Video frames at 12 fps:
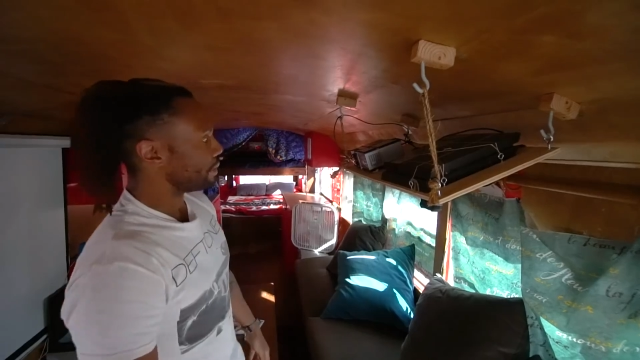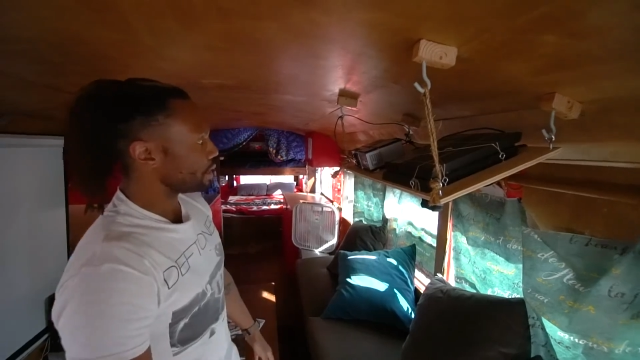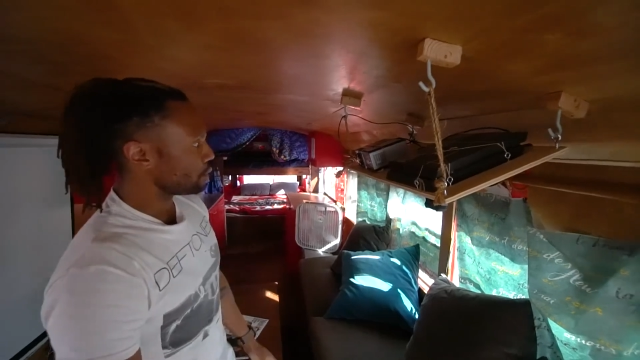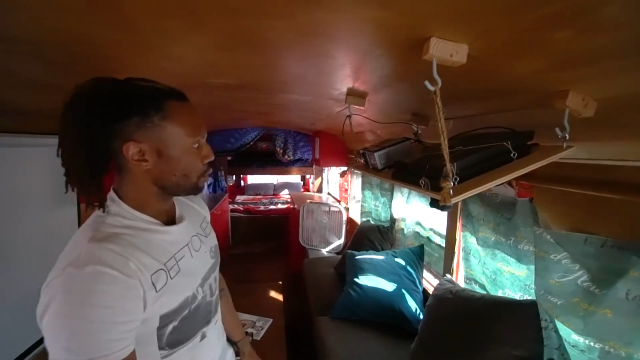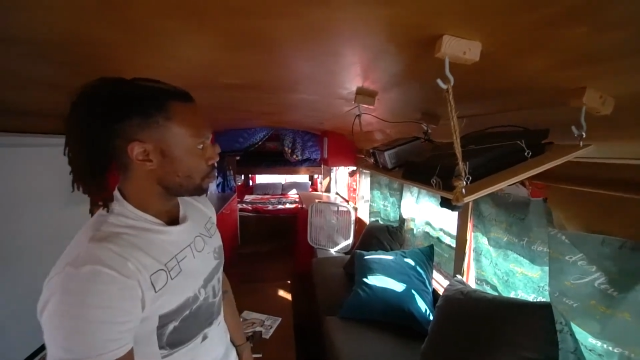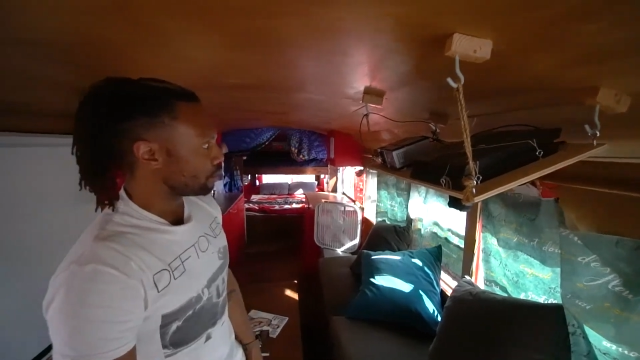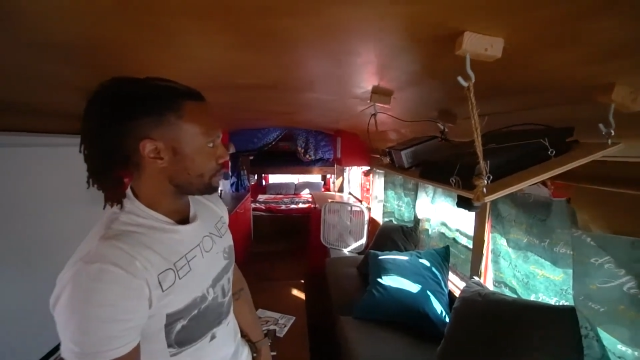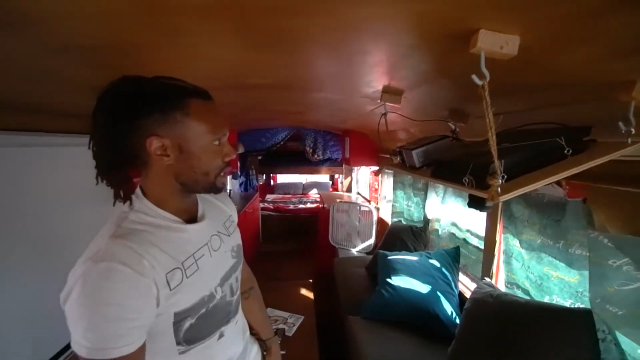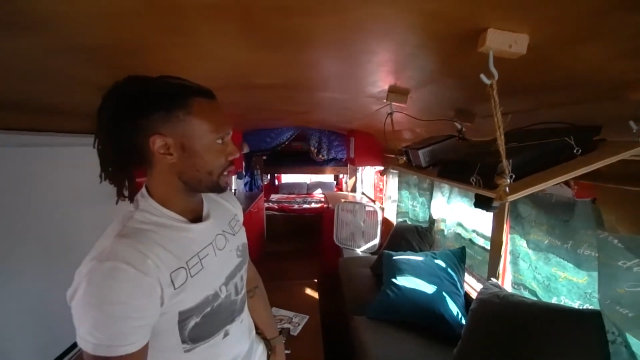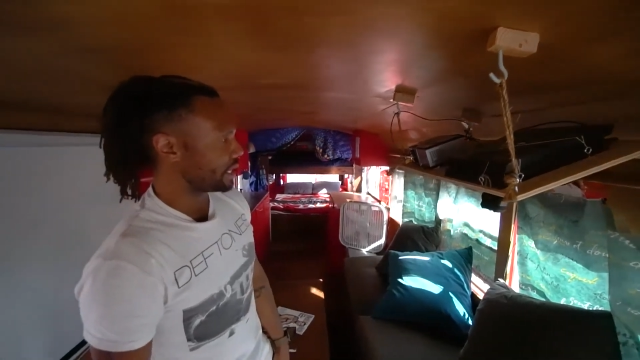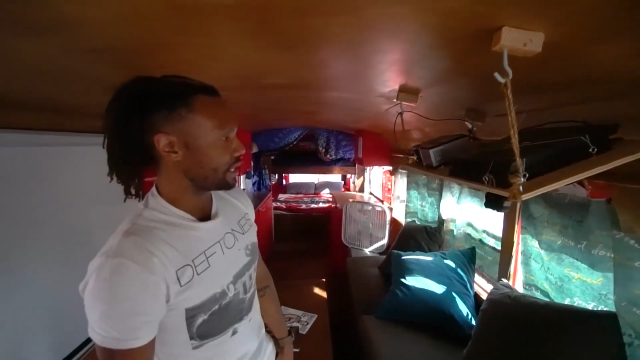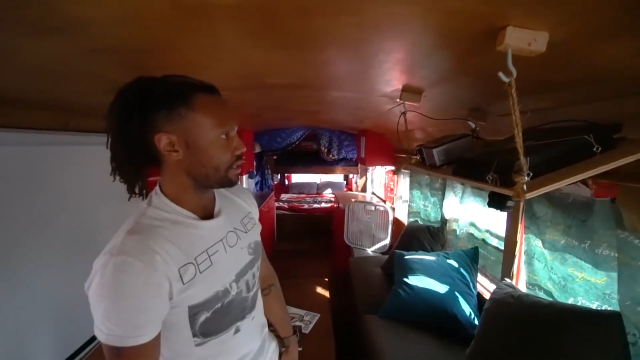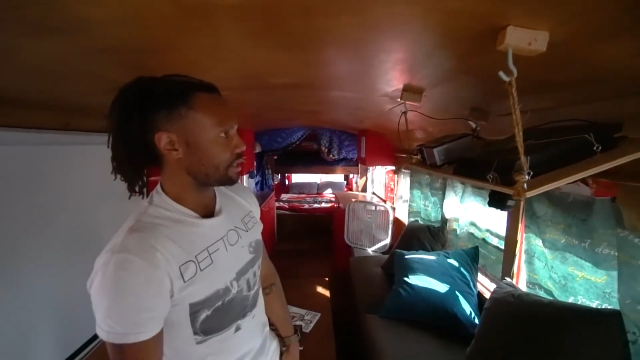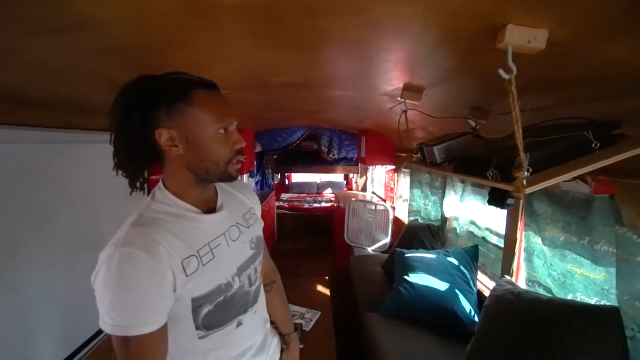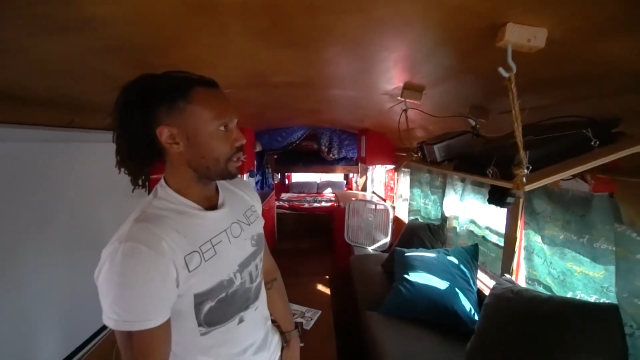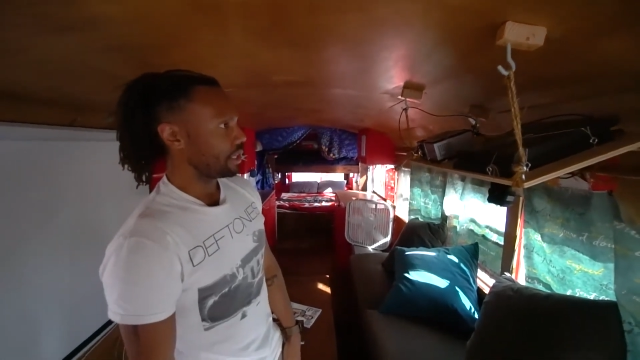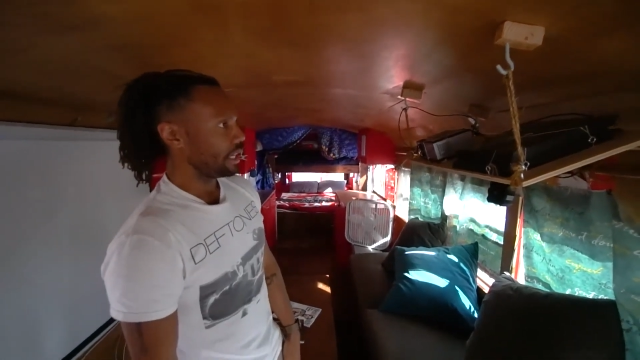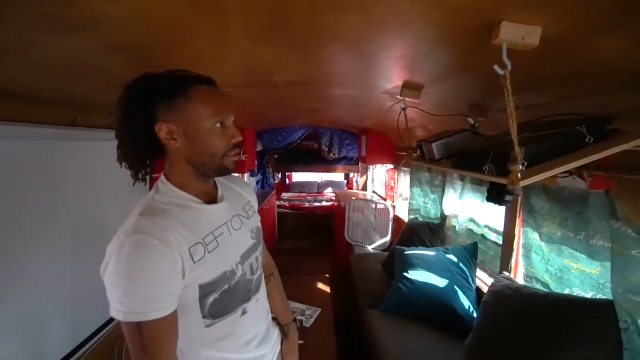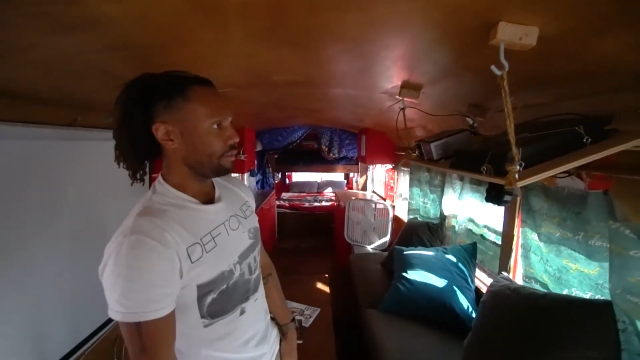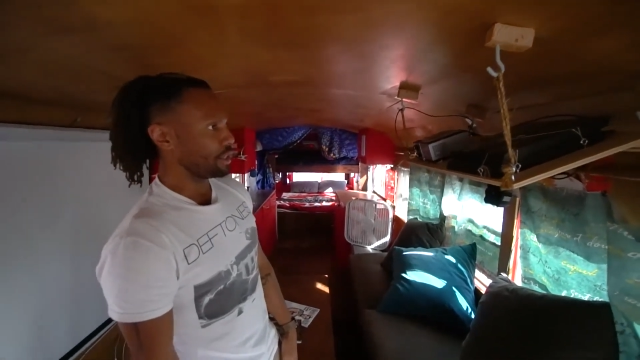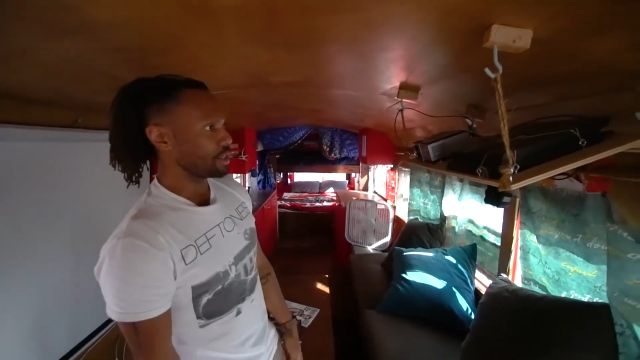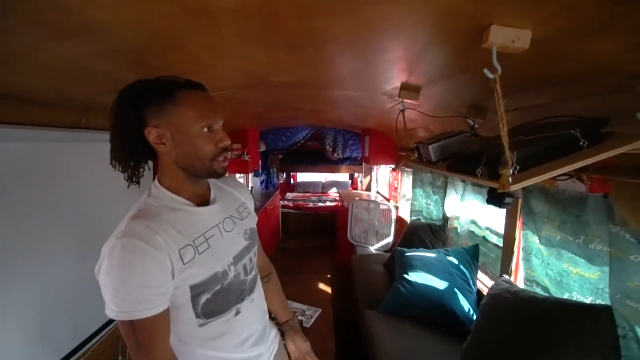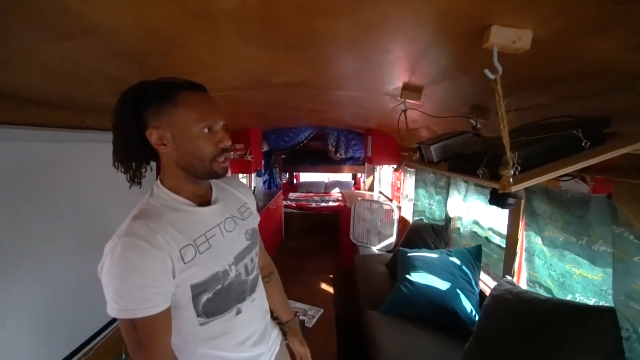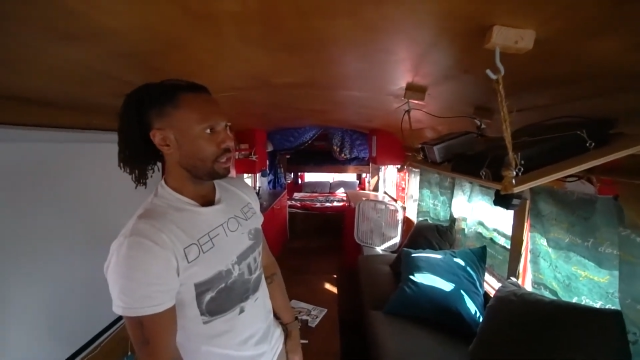pretty cool because
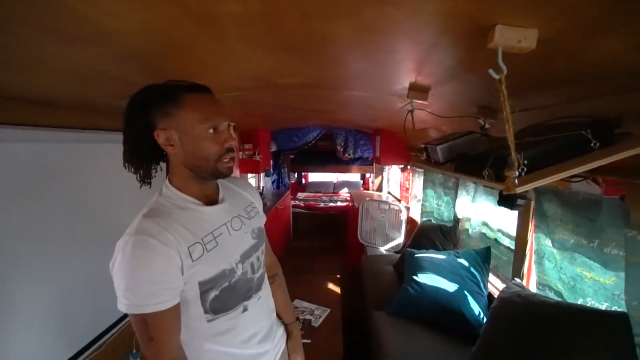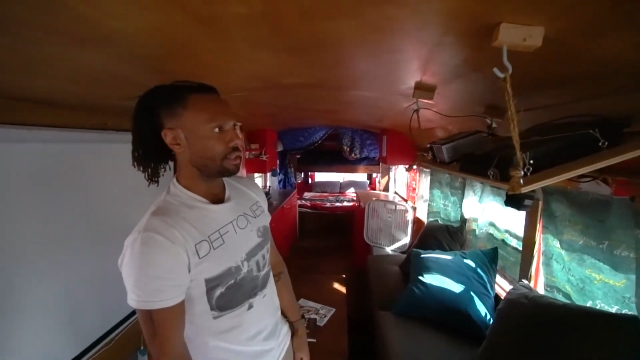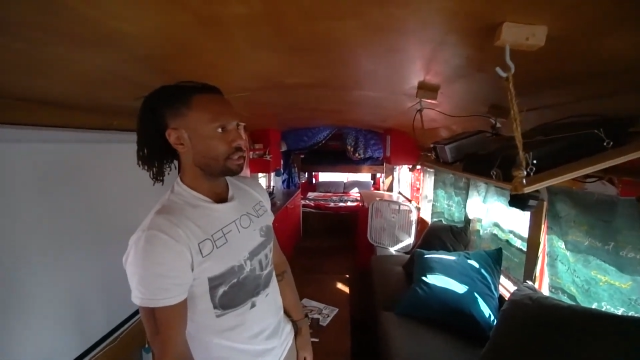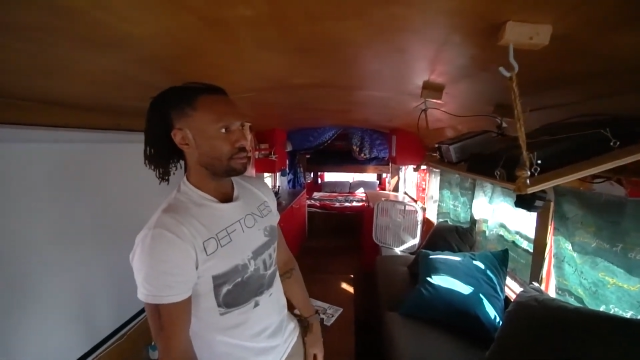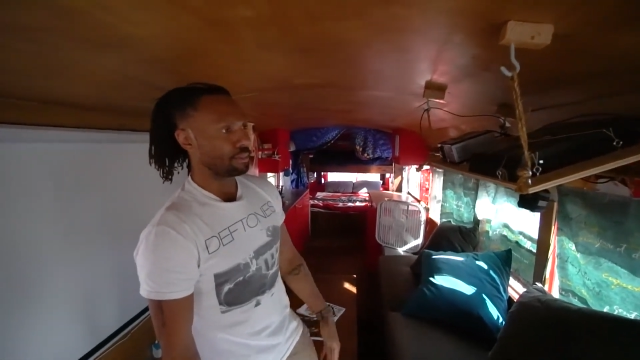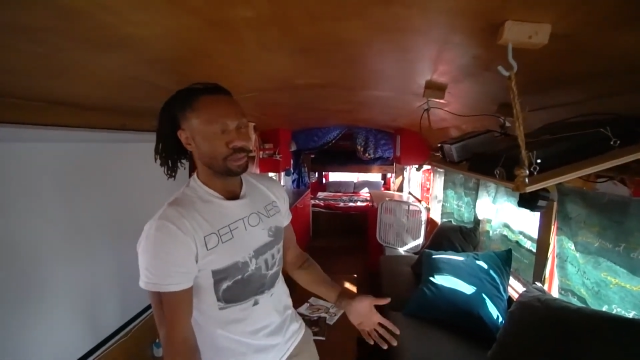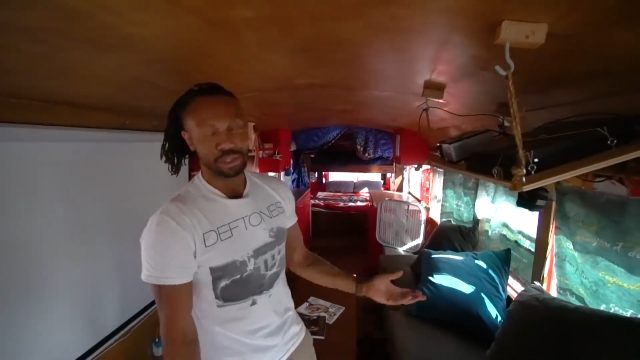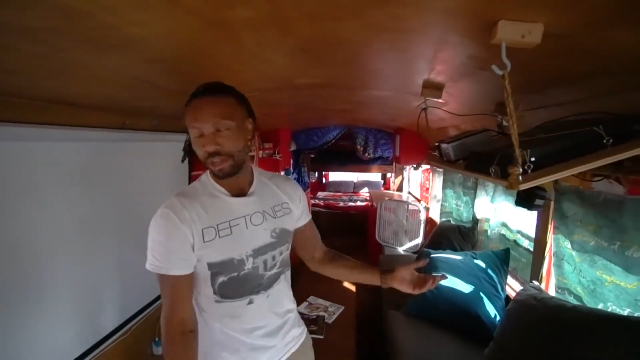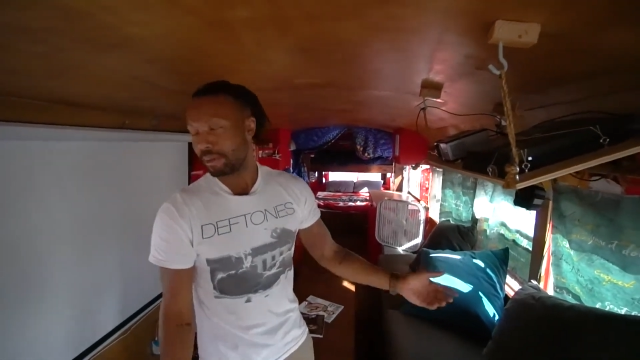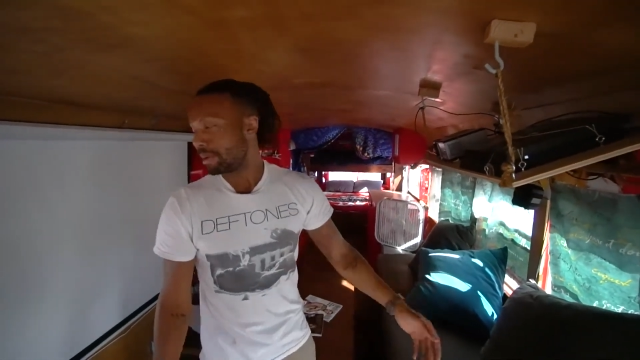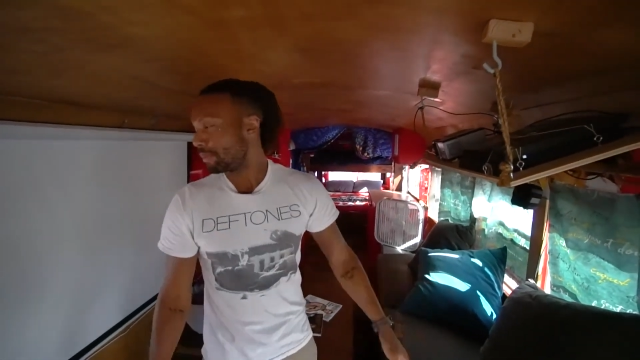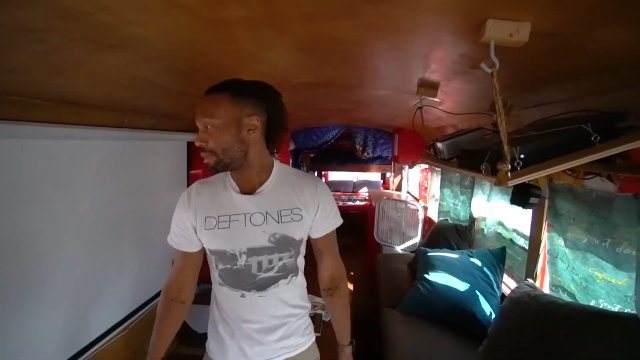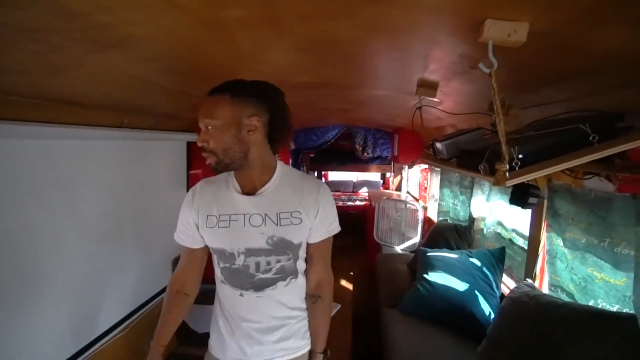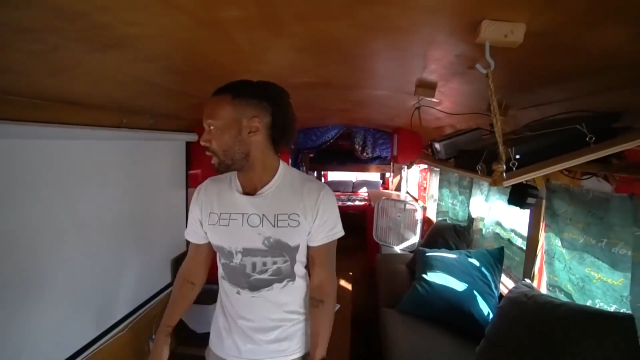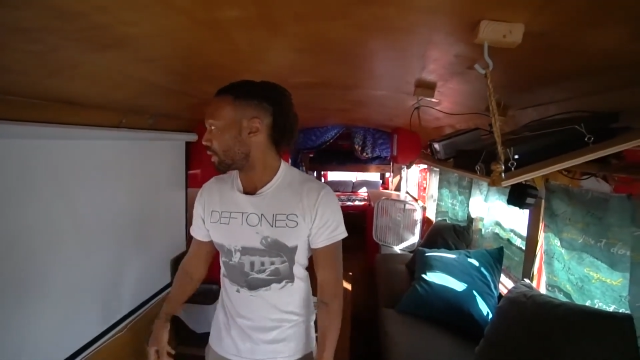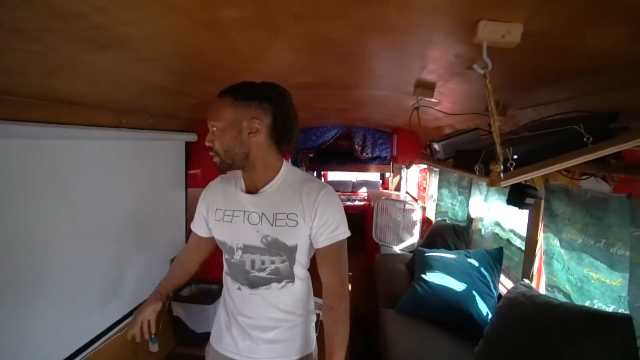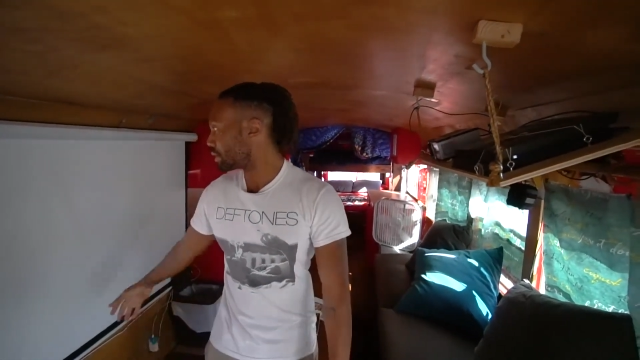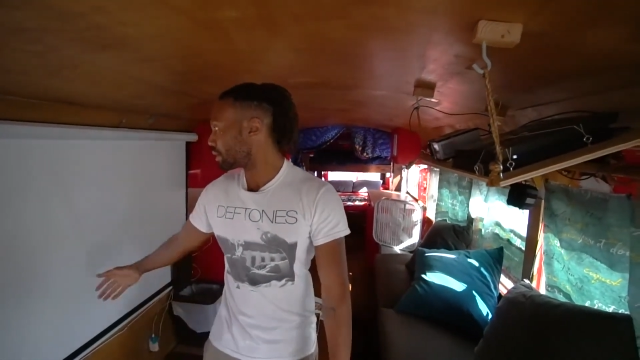eventually at some point, so I have my projector